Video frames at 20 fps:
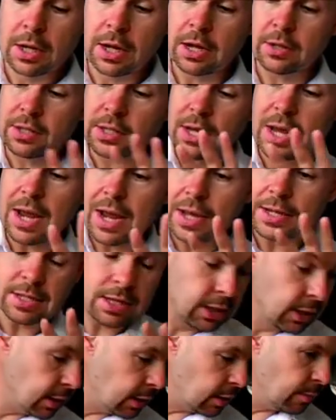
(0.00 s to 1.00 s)
Now, to
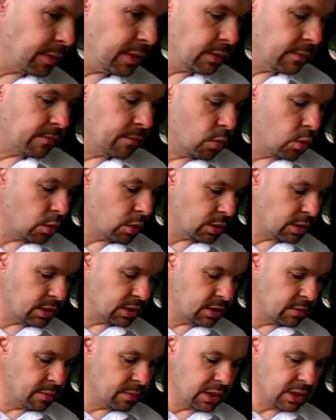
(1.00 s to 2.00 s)
add a little bit more
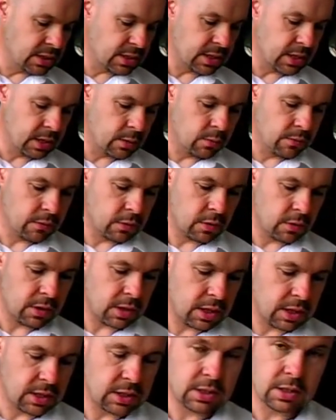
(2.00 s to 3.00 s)
stability, we've
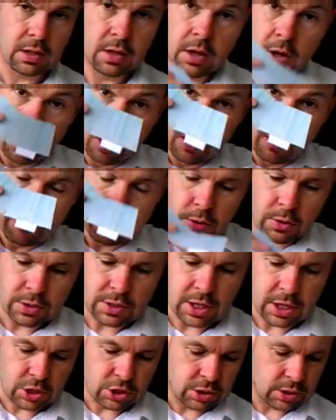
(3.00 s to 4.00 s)
got these
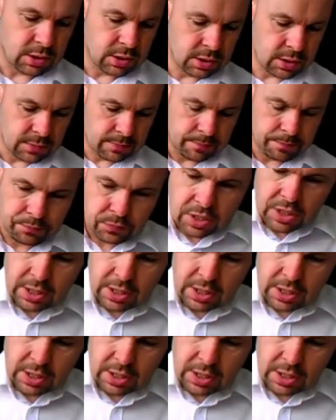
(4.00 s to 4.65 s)
floor sections,